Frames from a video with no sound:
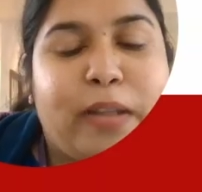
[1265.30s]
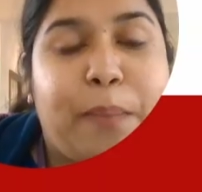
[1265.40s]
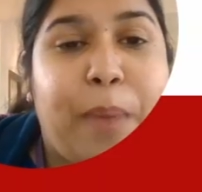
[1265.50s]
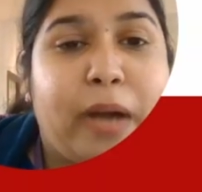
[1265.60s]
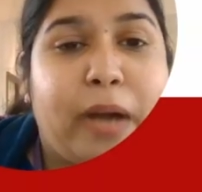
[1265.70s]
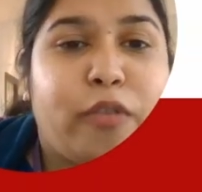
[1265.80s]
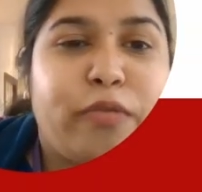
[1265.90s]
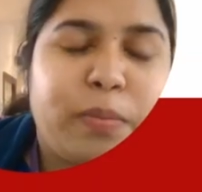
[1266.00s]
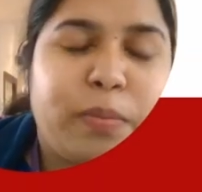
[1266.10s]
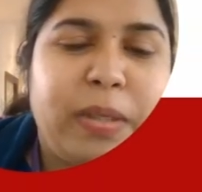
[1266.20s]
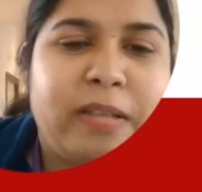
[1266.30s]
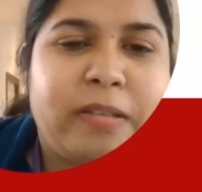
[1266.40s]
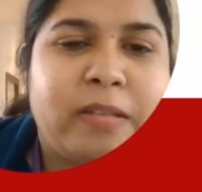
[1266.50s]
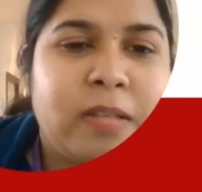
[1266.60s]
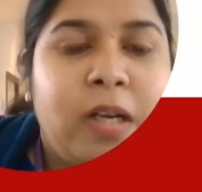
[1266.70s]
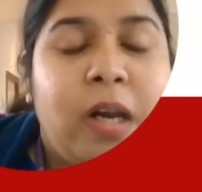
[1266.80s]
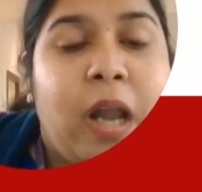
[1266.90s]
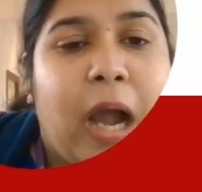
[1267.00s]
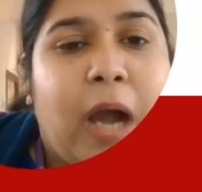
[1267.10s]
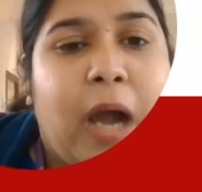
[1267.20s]
the part of speech,
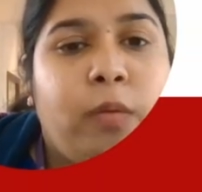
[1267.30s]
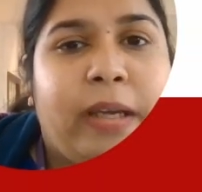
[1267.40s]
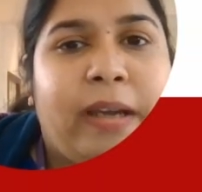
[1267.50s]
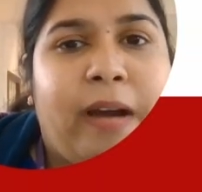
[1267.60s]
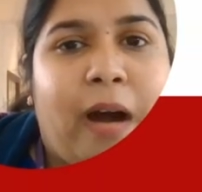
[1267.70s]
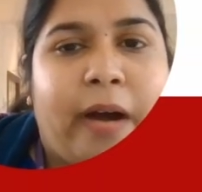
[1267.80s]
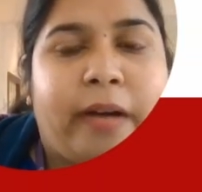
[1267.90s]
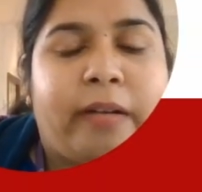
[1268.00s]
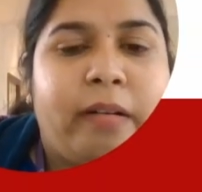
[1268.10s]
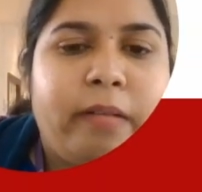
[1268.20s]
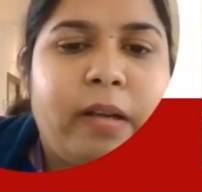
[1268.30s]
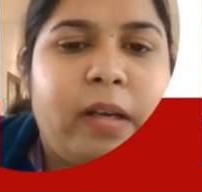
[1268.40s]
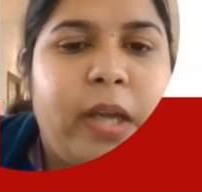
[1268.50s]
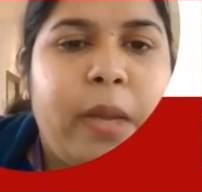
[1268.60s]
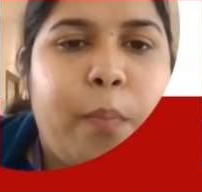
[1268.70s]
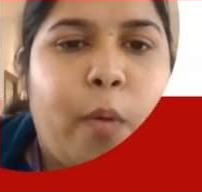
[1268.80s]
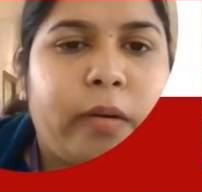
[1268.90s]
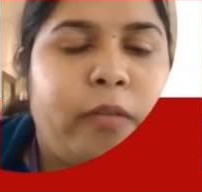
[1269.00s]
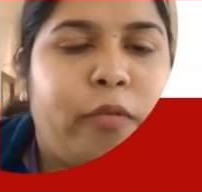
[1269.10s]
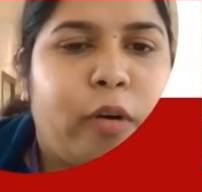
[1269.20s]
how they are really
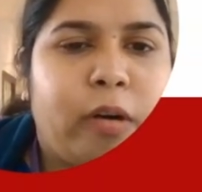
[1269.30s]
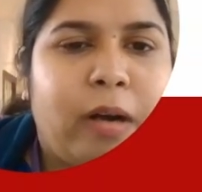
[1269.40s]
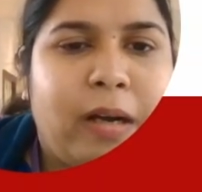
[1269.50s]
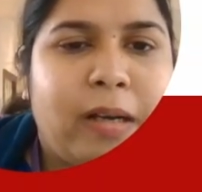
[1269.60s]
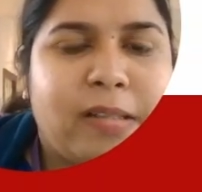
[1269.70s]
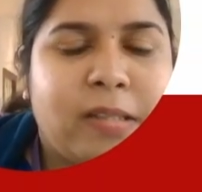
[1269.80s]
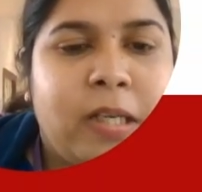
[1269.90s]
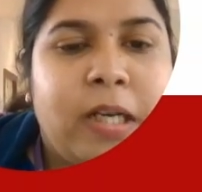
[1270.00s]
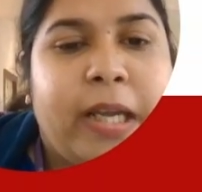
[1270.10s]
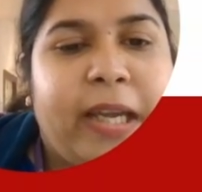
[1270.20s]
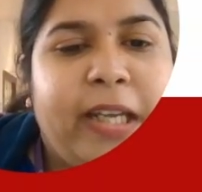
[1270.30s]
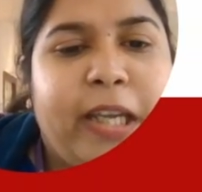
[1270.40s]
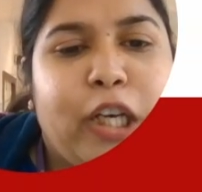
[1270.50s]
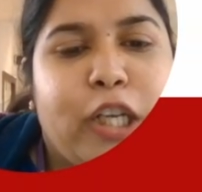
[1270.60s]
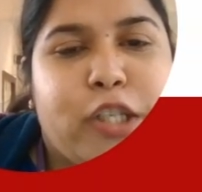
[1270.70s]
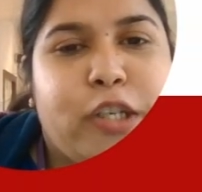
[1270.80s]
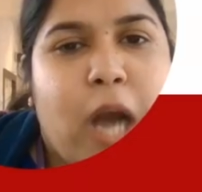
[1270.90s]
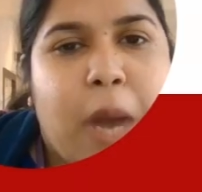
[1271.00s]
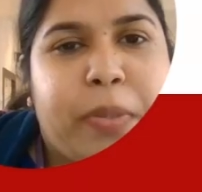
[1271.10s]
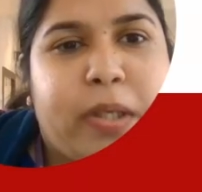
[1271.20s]
important for us in English
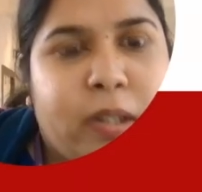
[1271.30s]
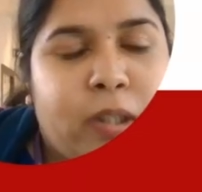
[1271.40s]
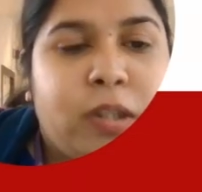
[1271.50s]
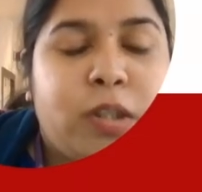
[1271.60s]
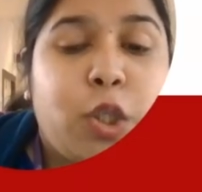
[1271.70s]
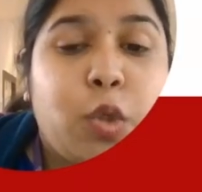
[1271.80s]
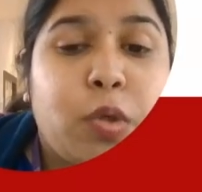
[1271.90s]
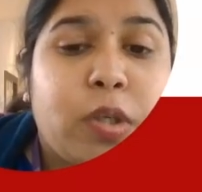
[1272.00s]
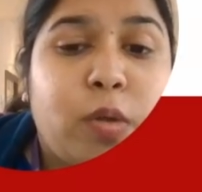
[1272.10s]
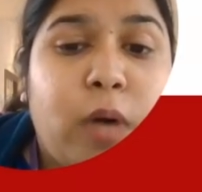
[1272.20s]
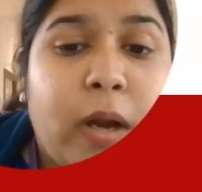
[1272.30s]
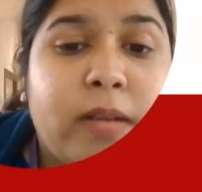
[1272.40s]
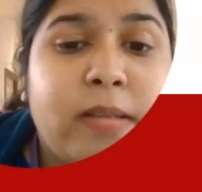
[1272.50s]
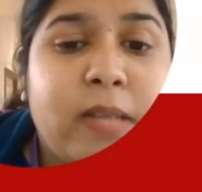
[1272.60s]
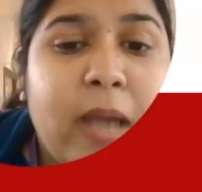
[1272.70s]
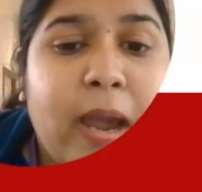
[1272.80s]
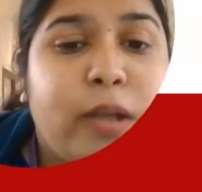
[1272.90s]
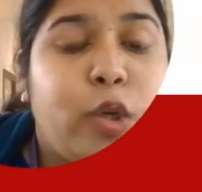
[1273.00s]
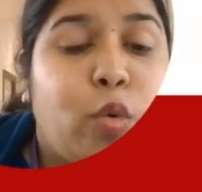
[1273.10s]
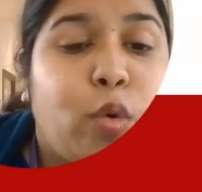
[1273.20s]
grammar to understand,
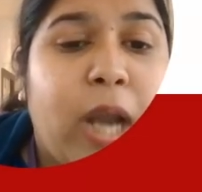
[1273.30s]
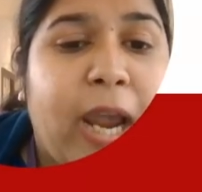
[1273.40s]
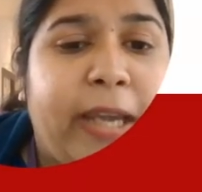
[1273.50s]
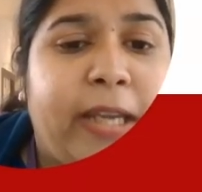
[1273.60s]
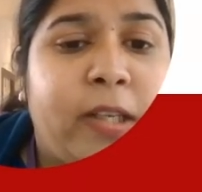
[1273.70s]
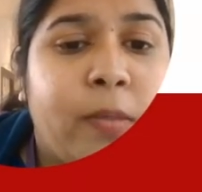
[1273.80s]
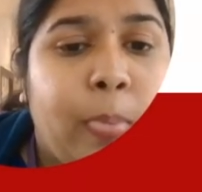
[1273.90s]
to write,